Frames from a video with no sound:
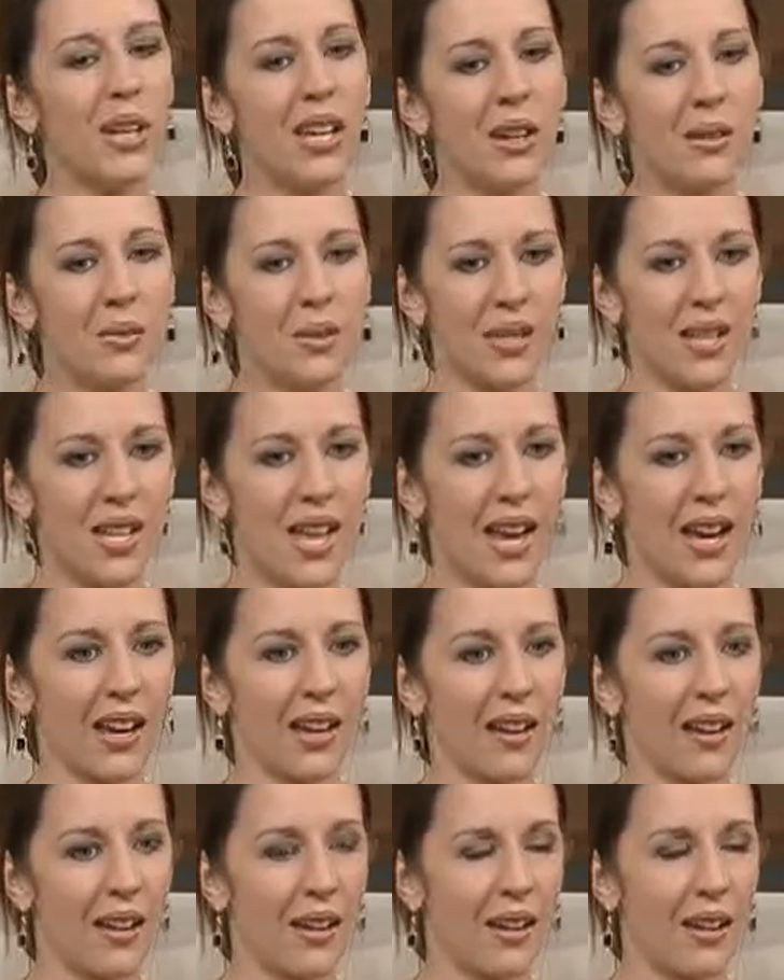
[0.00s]
it was like
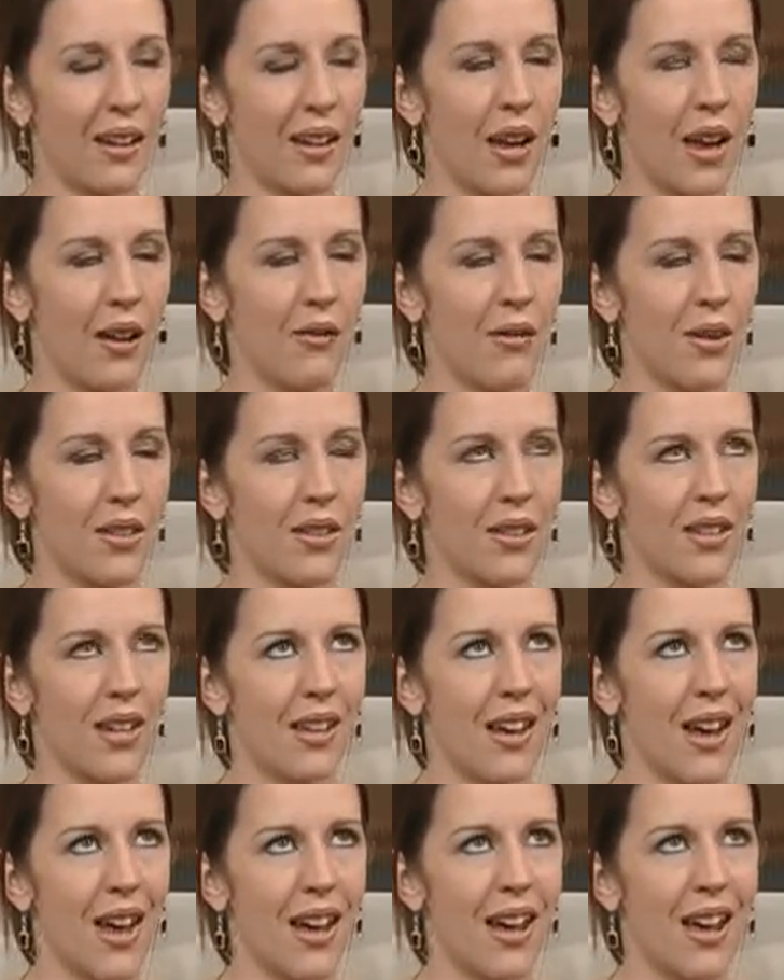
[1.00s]
every
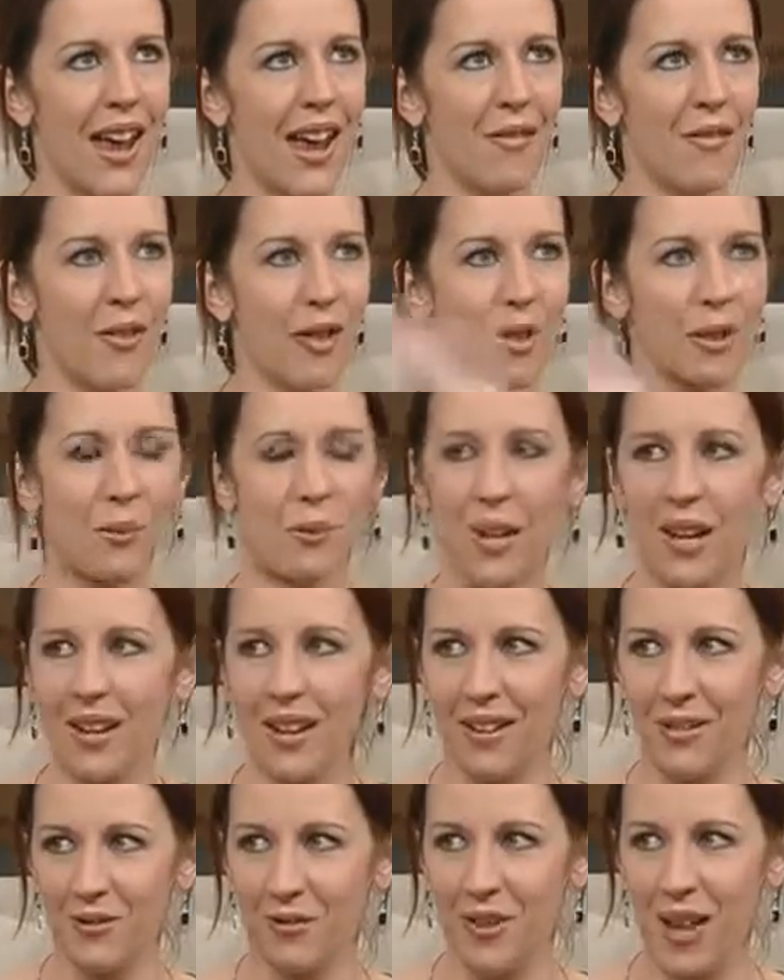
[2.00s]
sin I had ever
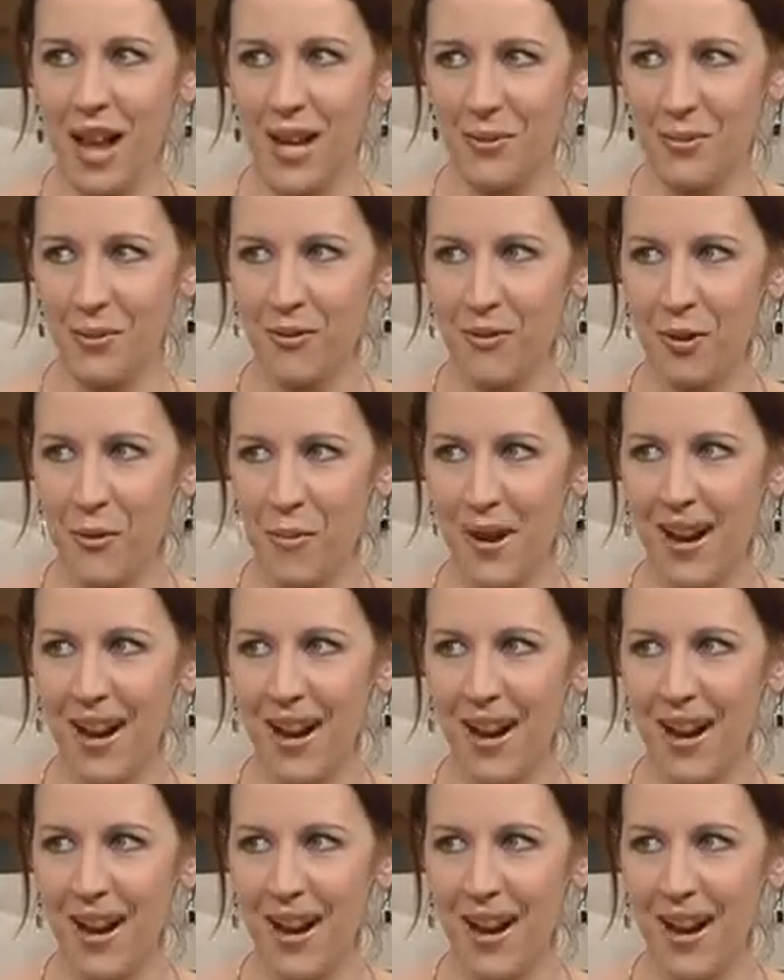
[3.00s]
committed flashed before my